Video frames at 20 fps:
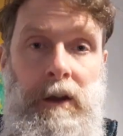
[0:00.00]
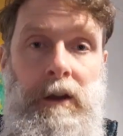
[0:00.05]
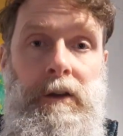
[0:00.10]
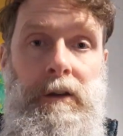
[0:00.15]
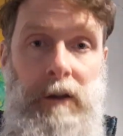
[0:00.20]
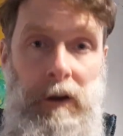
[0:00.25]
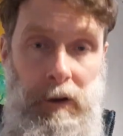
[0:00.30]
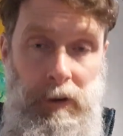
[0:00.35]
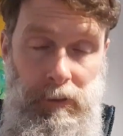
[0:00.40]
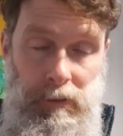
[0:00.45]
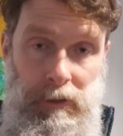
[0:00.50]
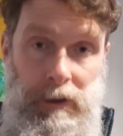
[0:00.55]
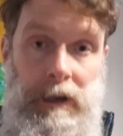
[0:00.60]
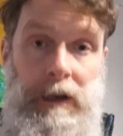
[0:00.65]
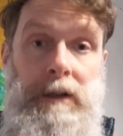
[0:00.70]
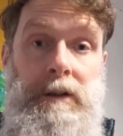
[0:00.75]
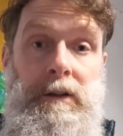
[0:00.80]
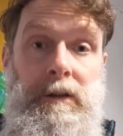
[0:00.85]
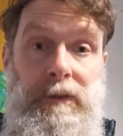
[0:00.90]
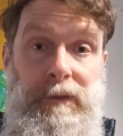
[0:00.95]
So
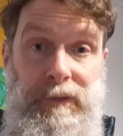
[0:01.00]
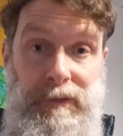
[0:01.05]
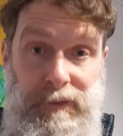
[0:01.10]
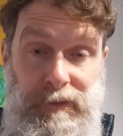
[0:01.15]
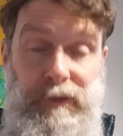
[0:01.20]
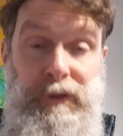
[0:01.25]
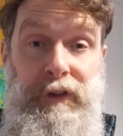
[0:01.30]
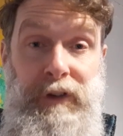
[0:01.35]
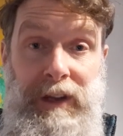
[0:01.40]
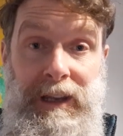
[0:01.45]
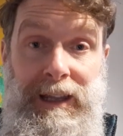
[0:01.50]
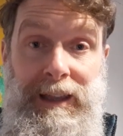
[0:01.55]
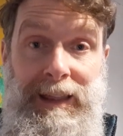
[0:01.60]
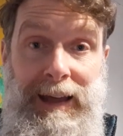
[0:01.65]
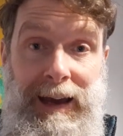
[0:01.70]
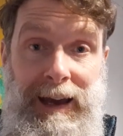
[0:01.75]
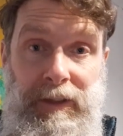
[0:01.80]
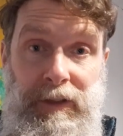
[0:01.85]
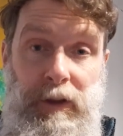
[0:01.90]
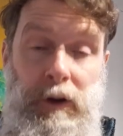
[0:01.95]
to see
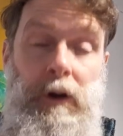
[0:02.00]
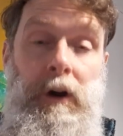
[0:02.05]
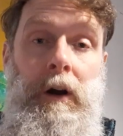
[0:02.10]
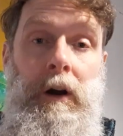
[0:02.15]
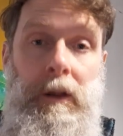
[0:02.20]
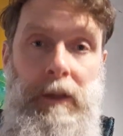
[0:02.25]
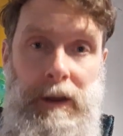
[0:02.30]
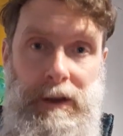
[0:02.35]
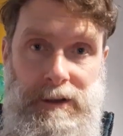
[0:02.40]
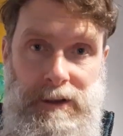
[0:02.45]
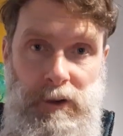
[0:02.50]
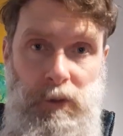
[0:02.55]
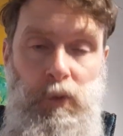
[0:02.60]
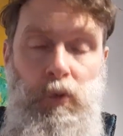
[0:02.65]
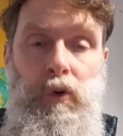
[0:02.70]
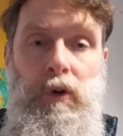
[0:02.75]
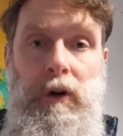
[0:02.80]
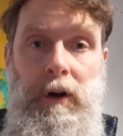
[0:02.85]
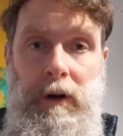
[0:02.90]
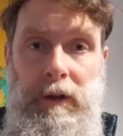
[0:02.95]
that there's a
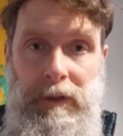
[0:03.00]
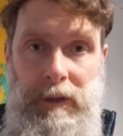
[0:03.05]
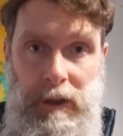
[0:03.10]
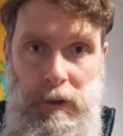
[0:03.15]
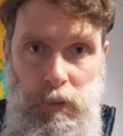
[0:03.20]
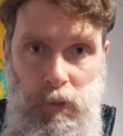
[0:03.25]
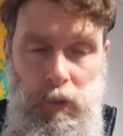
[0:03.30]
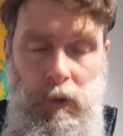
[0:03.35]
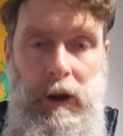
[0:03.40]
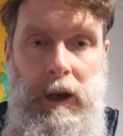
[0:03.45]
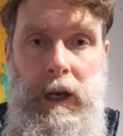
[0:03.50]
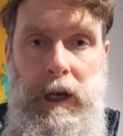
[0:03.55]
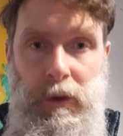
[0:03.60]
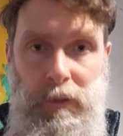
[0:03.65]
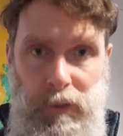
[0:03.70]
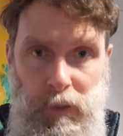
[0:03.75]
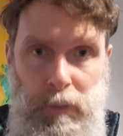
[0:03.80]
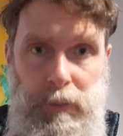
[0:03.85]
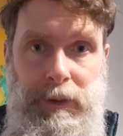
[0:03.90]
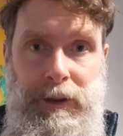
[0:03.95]
worthy,
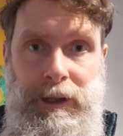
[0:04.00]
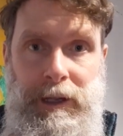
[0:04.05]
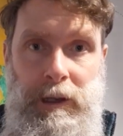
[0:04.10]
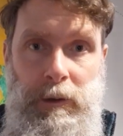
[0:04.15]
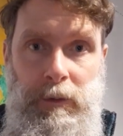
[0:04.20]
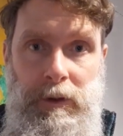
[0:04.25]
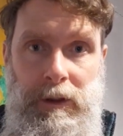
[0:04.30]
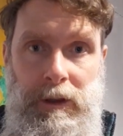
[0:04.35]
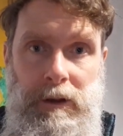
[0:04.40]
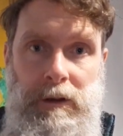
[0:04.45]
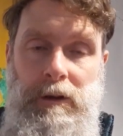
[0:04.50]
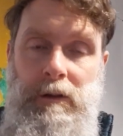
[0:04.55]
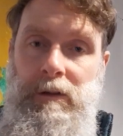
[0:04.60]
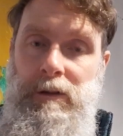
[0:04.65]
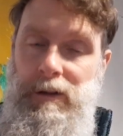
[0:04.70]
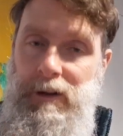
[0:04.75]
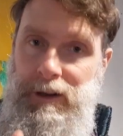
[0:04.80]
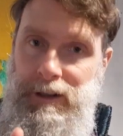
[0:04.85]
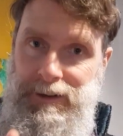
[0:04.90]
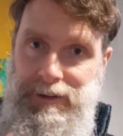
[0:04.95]
wonderful being within you.
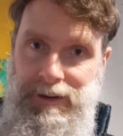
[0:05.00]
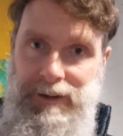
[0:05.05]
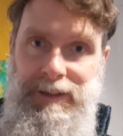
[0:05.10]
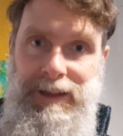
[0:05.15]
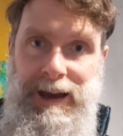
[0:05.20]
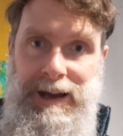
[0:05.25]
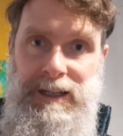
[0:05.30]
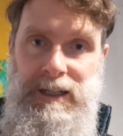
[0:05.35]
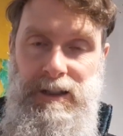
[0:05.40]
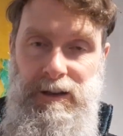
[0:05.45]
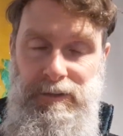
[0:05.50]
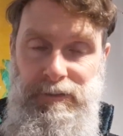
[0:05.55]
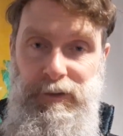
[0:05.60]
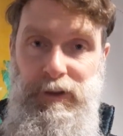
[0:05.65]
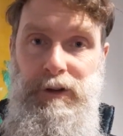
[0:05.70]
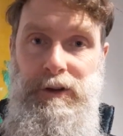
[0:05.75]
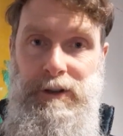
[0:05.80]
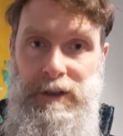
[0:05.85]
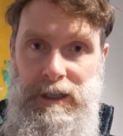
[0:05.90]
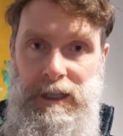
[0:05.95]
So I'd say that's the
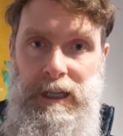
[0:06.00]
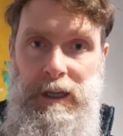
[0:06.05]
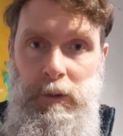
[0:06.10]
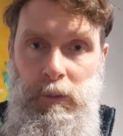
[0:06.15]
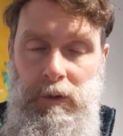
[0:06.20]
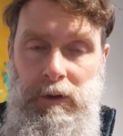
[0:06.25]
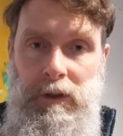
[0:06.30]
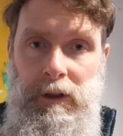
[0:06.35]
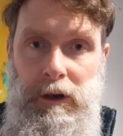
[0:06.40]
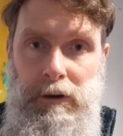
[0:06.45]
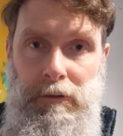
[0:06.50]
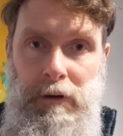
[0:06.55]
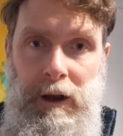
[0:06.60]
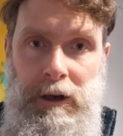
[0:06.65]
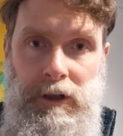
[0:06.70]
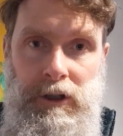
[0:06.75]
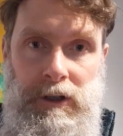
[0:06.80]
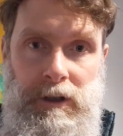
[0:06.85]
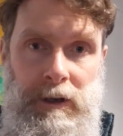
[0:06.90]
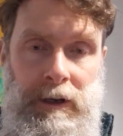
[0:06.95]
first thing with the
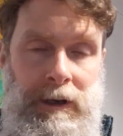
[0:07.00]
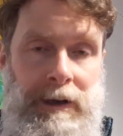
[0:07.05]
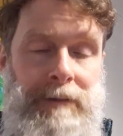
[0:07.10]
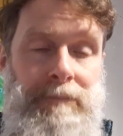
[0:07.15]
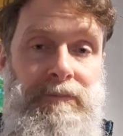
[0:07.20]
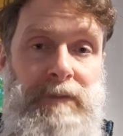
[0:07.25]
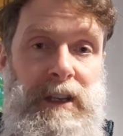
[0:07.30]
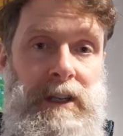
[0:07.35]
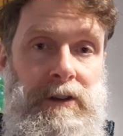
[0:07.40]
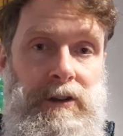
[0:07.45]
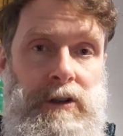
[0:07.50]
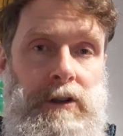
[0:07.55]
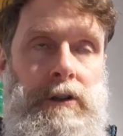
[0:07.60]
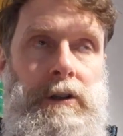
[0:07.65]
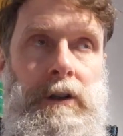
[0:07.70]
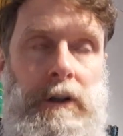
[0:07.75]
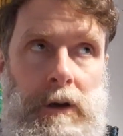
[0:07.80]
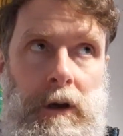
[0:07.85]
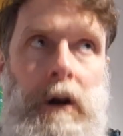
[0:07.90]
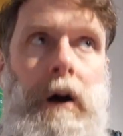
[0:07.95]
crushed, is
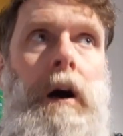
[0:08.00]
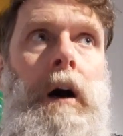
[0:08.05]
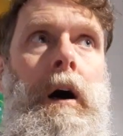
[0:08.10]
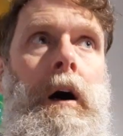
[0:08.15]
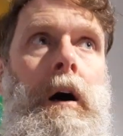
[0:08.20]
just to know,